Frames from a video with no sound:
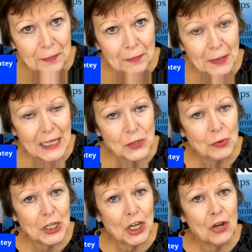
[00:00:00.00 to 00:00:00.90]
Because
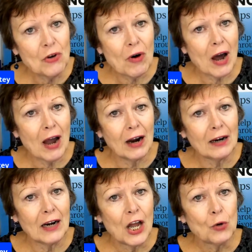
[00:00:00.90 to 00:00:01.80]
when you
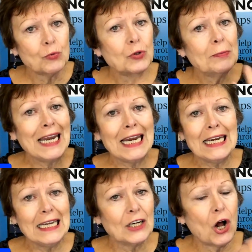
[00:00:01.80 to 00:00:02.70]
are
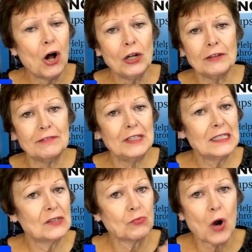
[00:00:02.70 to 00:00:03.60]
ruminating in all of
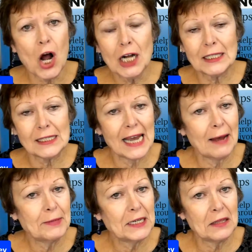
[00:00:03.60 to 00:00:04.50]
this wrong that's
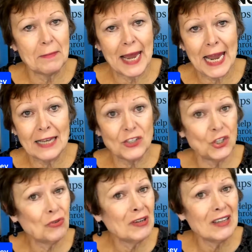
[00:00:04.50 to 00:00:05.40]
happened in the past,
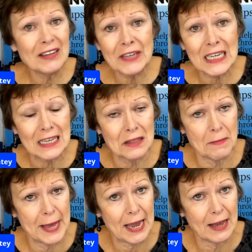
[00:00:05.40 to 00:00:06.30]
you're living in the
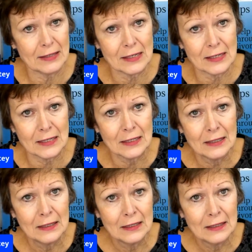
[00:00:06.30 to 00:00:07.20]
past.
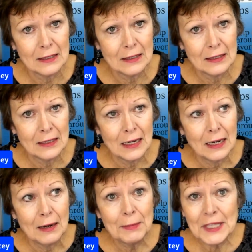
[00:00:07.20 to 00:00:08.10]

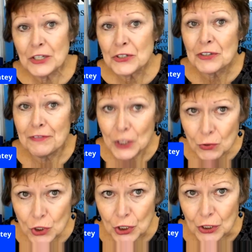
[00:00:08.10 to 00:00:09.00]
But there's a
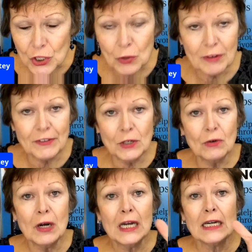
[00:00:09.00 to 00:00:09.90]
future. So if
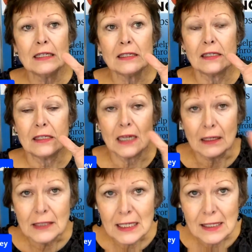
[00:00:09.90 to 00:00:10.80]
you
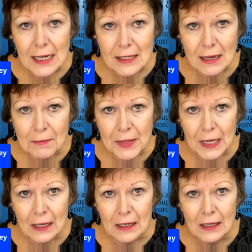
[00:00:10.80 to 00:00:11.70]
start to say
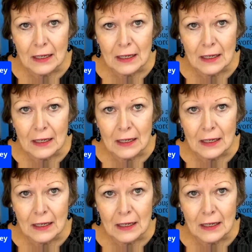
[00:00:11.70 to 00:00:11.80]
something,